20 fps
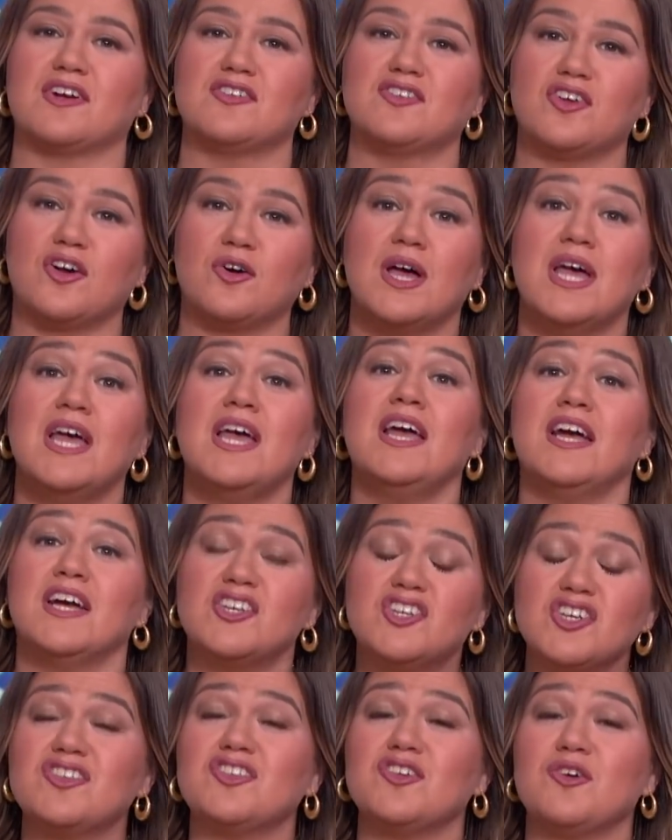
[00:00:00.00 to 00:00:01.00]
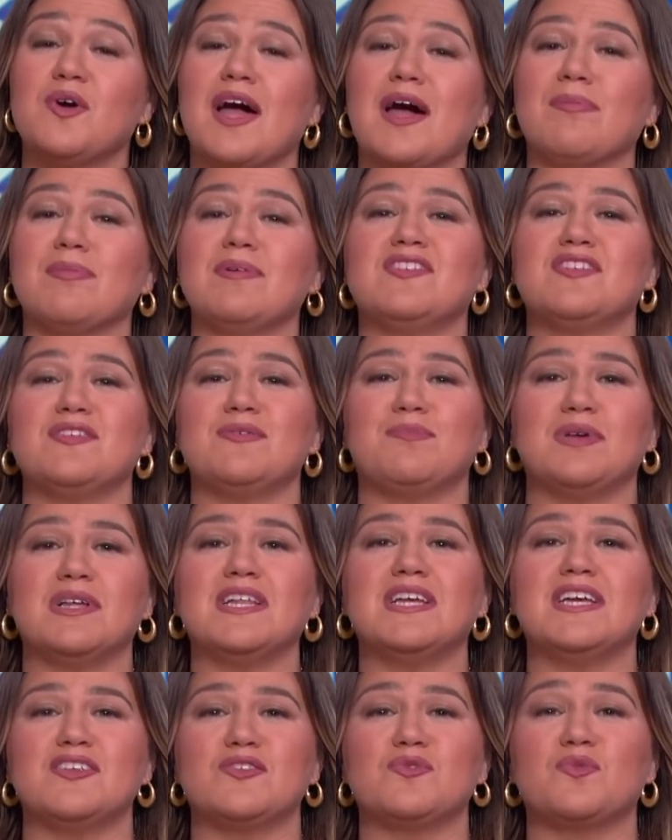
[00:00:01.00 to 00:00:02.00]
So it just so happens that
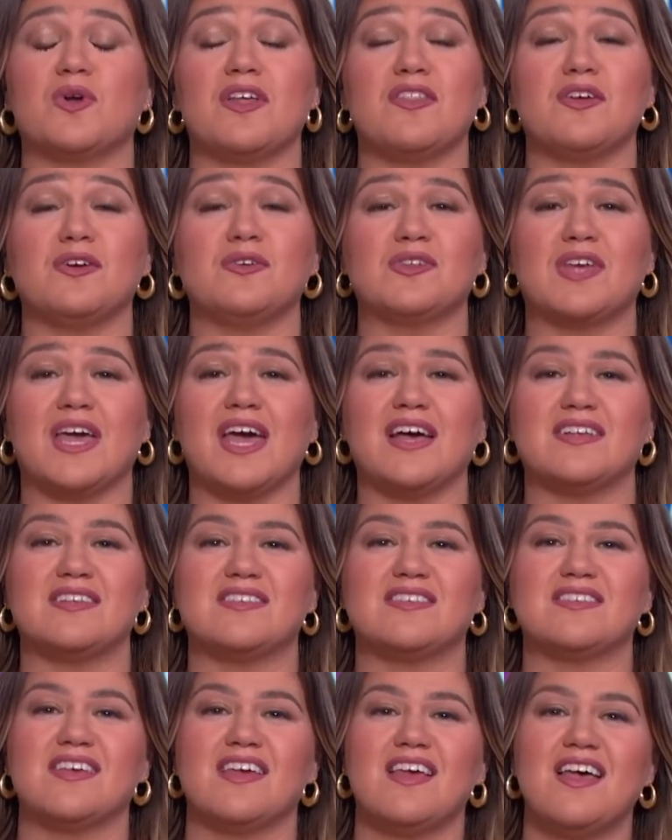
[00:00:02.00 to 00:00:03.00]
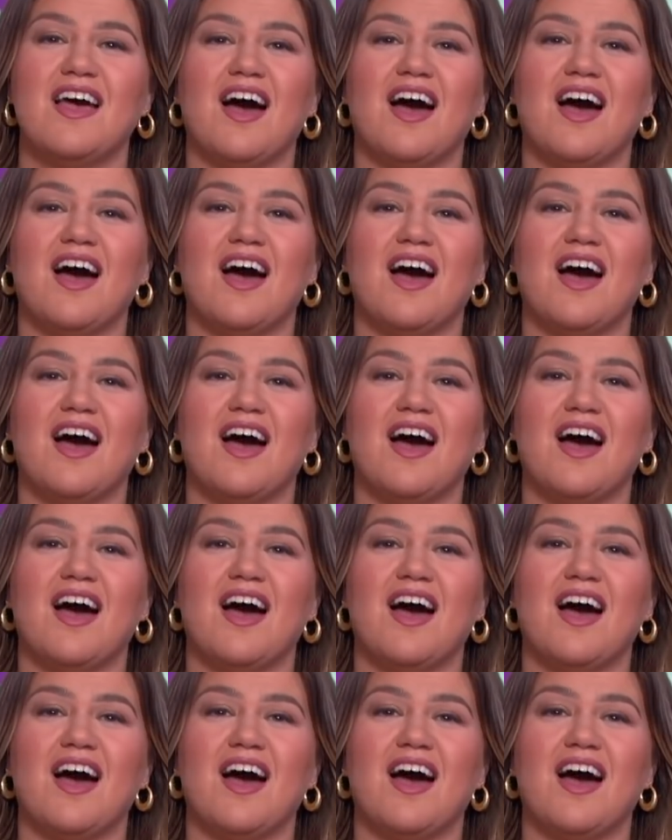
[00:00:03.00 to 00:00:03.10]
Billy is one of those guests.